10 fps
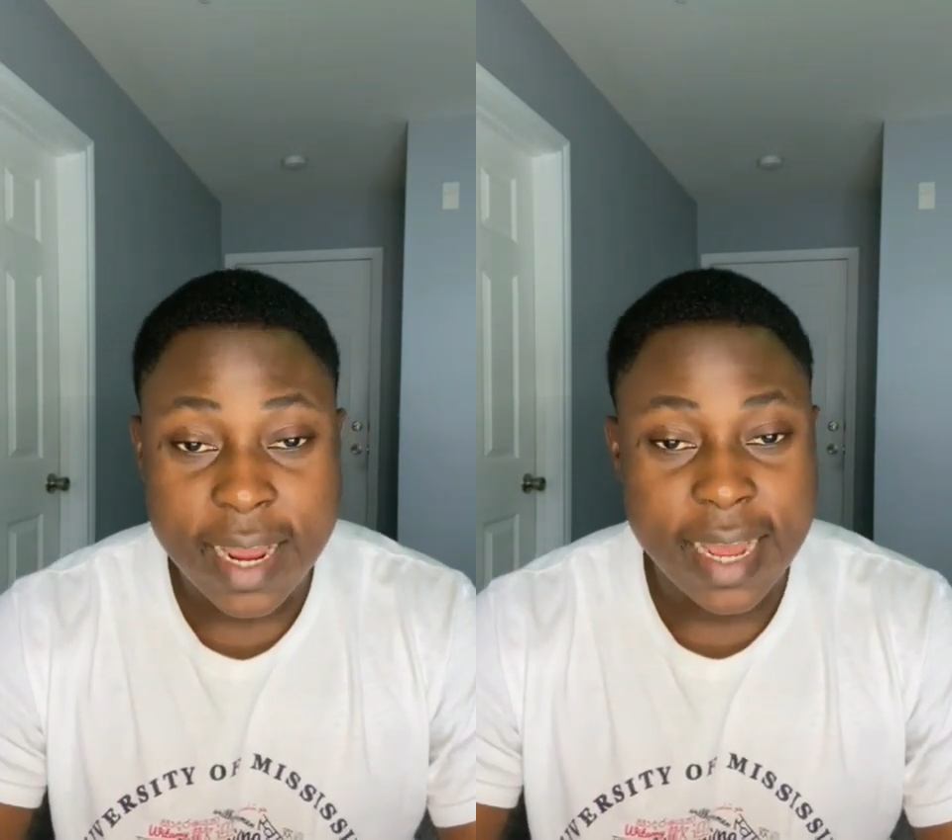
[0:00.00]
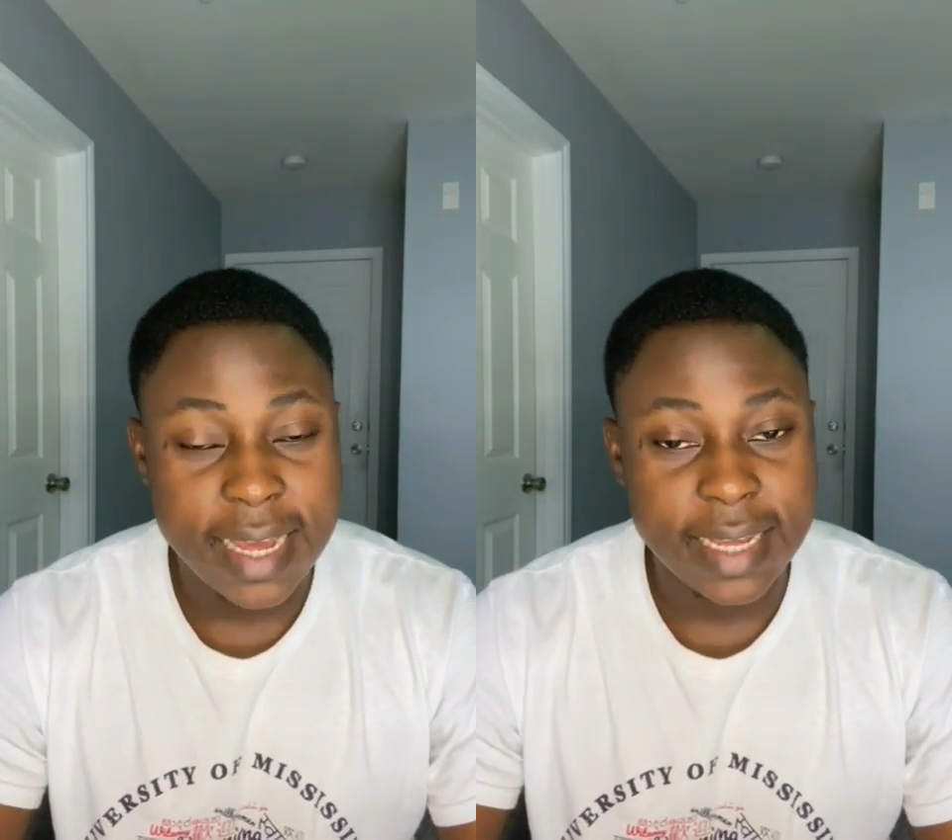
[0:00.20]

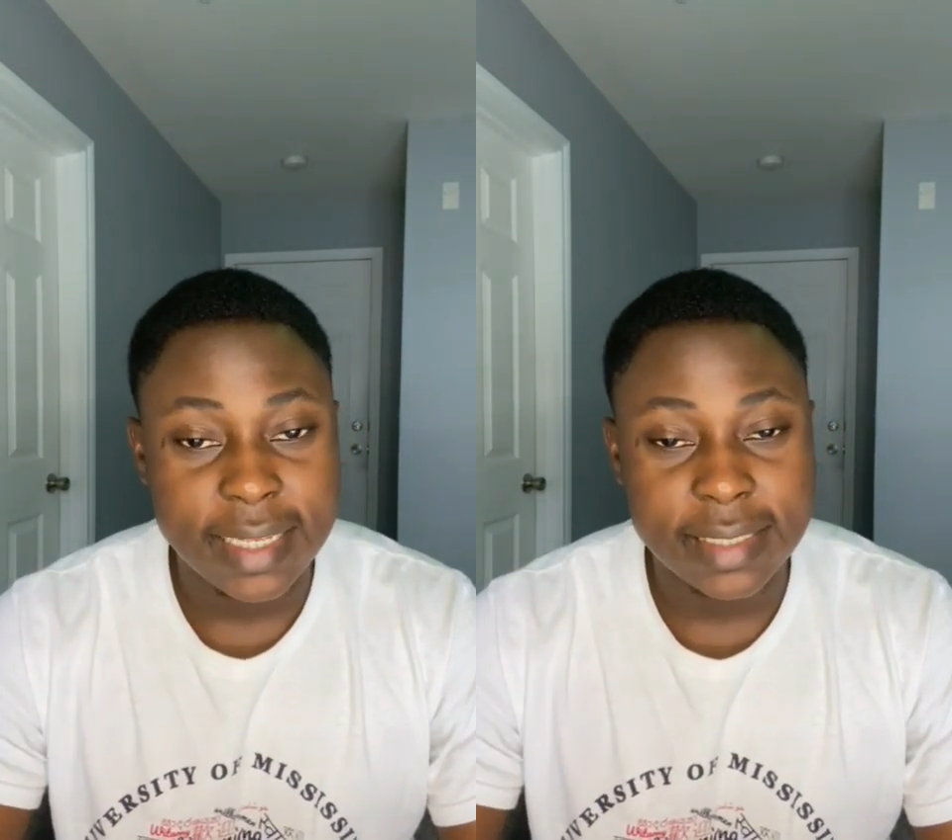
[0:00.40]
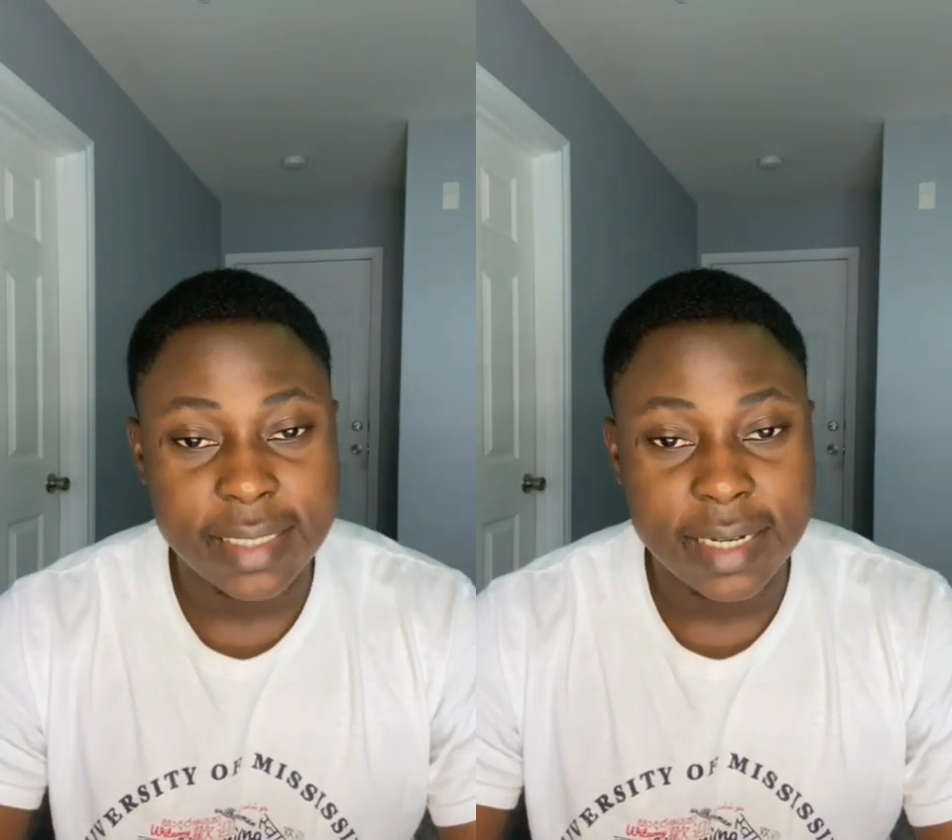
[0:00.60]

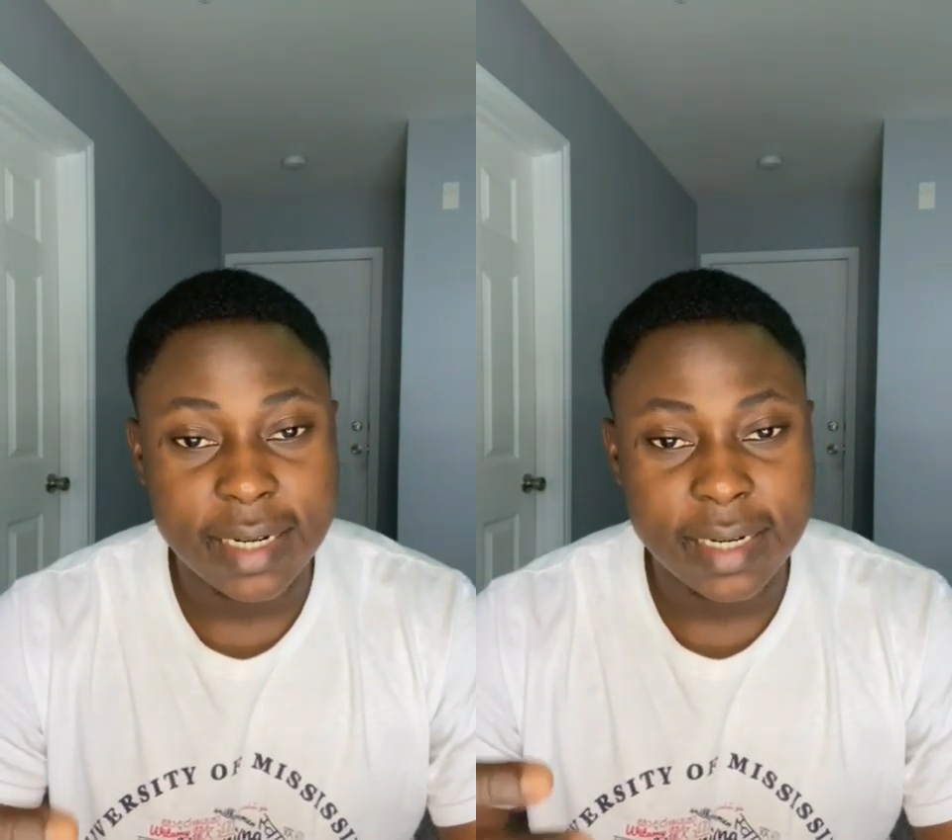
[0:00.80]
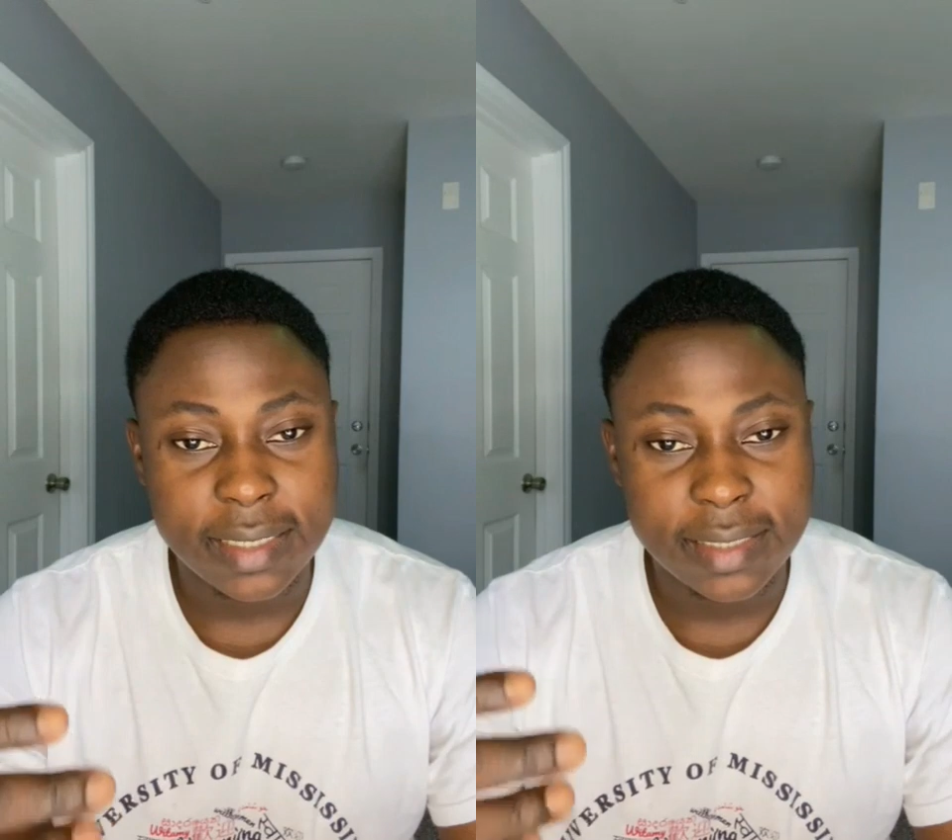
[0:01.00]
And
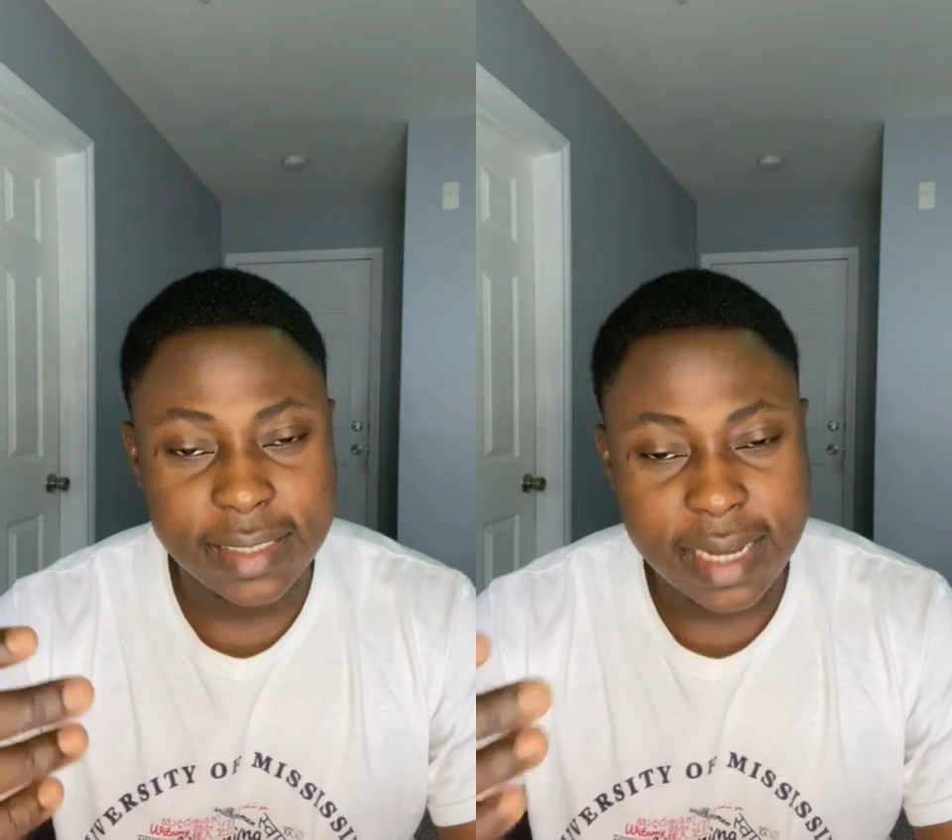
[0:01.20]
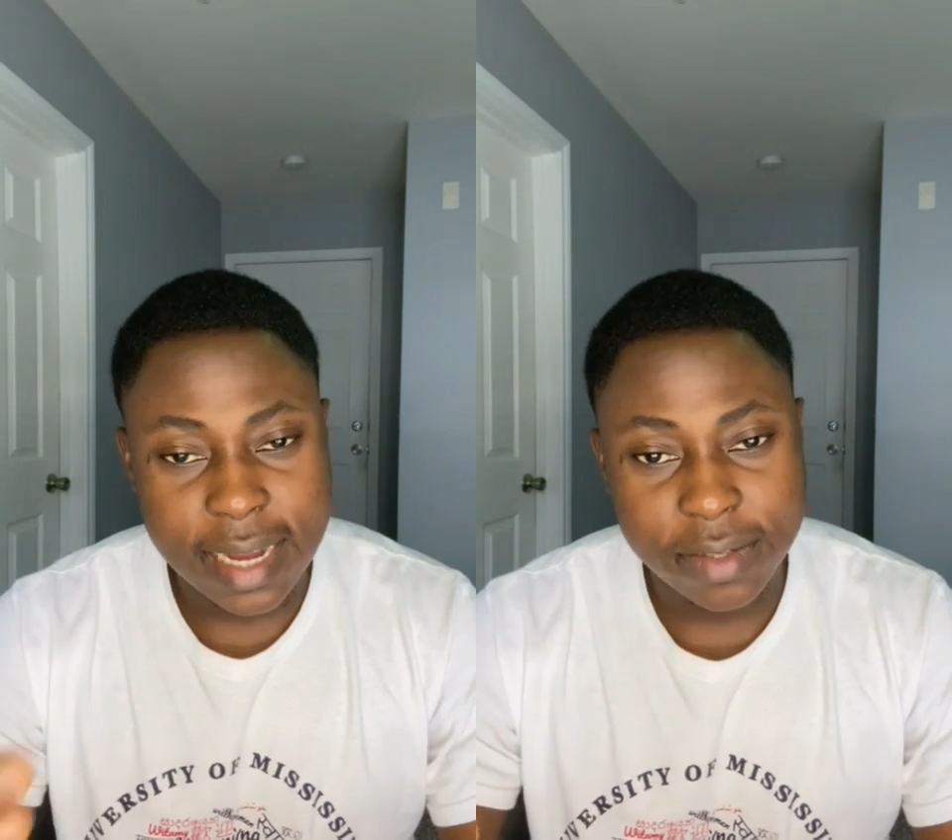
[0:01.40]
in
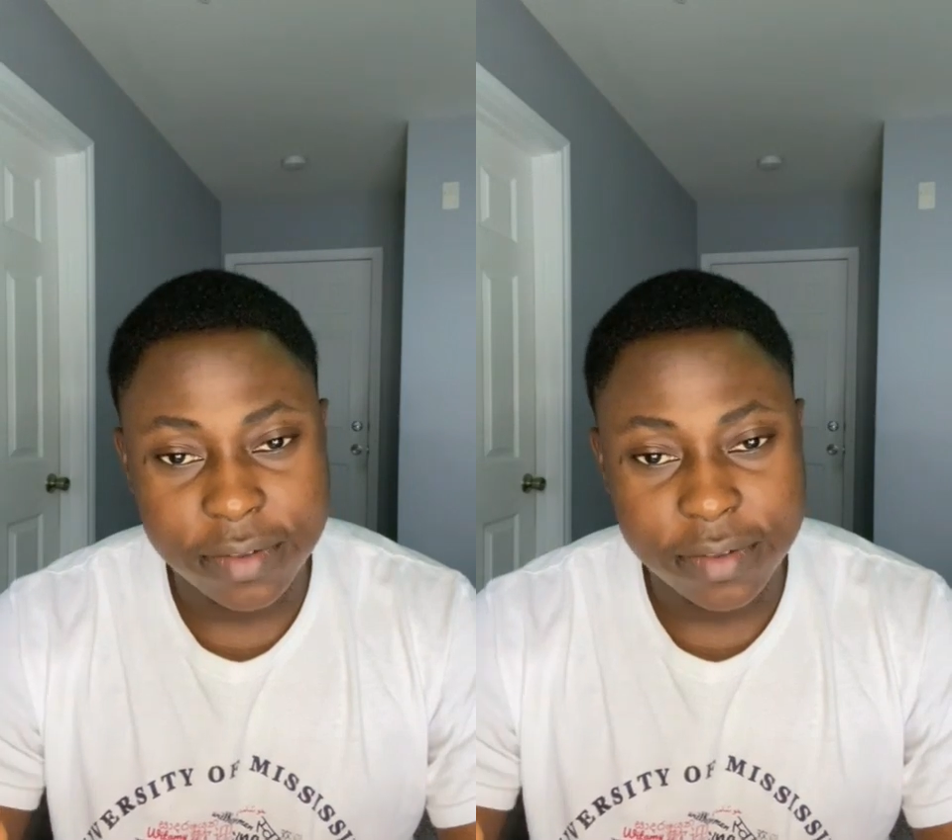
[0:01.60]
this kind